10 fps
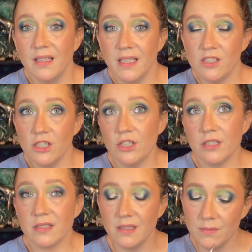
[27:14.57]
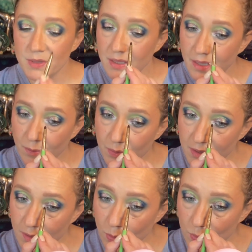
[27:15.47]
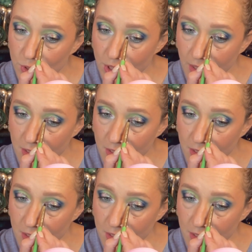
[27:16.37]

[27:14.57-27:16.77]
Like, she just seems like a really cool chick.